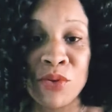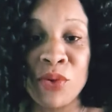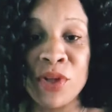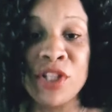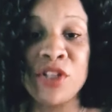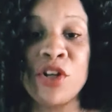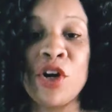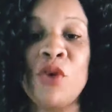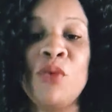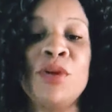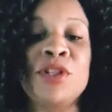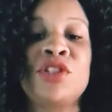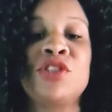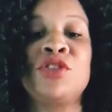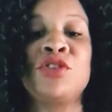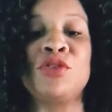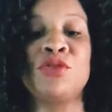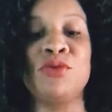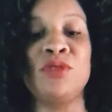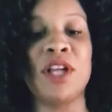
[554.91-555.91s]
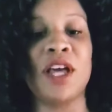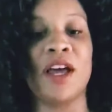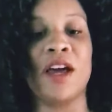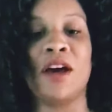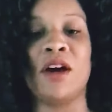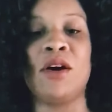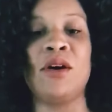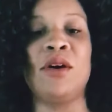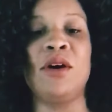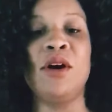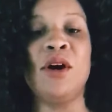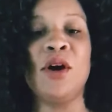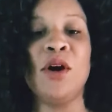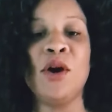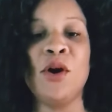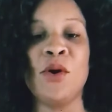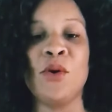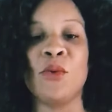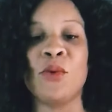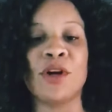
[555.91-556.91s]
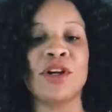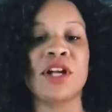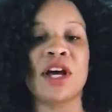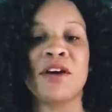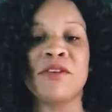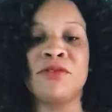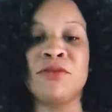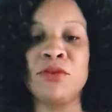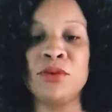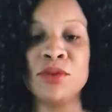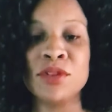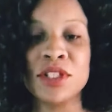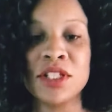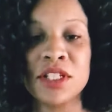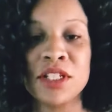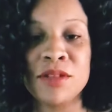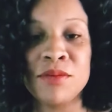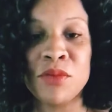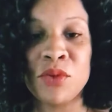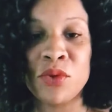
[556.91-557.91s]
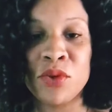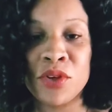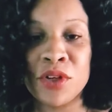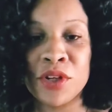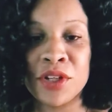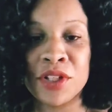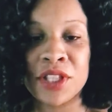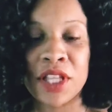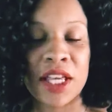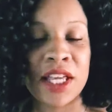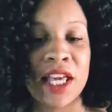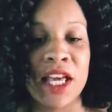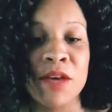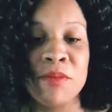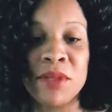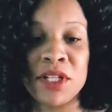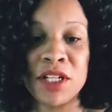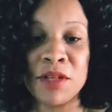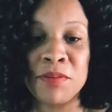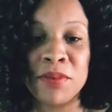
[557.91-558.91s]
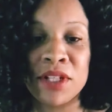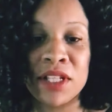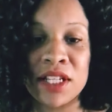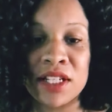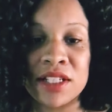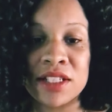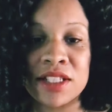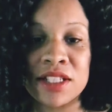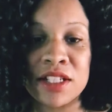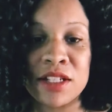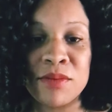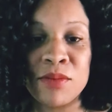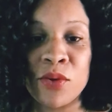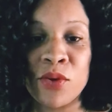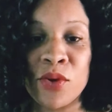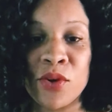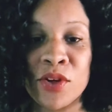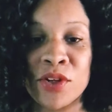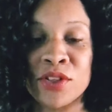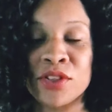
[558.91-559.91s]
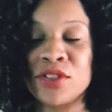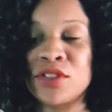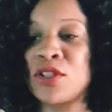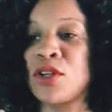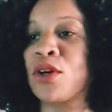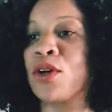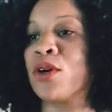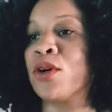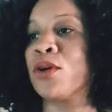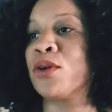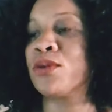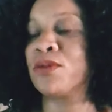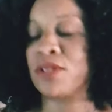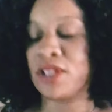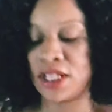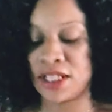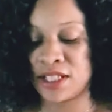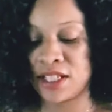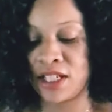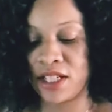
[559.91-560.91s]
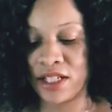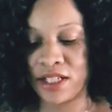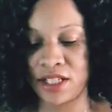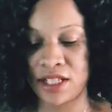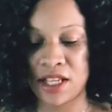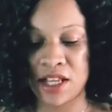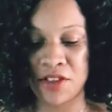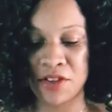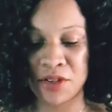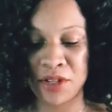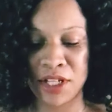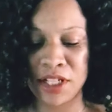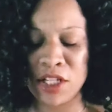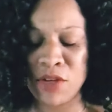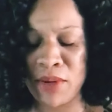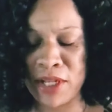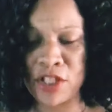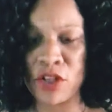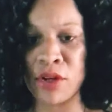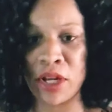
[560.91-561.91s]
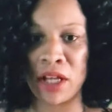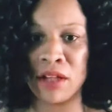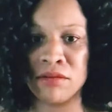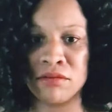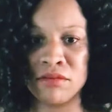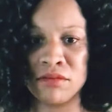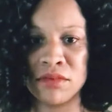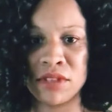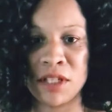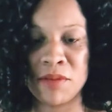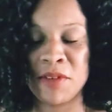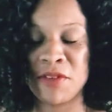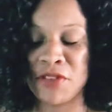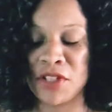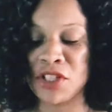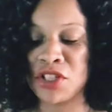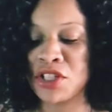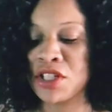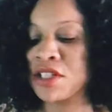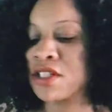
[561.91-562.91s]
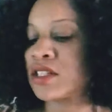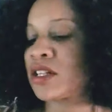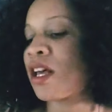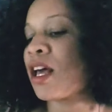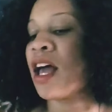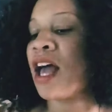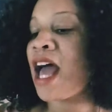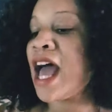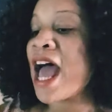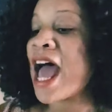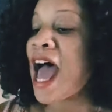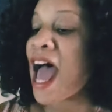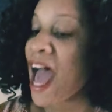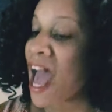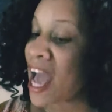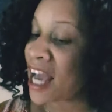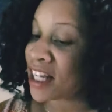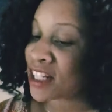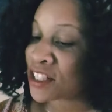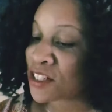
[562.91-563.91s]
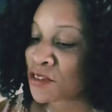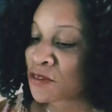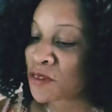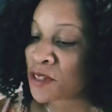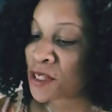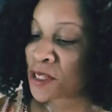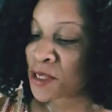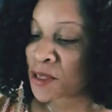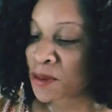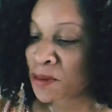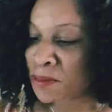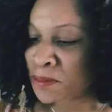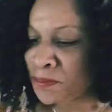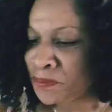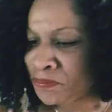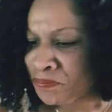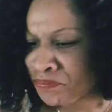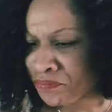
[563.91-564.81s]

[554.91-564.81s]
We know what to do now. We're not fools anymore. They can't manipulate us anymore. So let's get it together. Anyways, okay, let me finish this. Activism.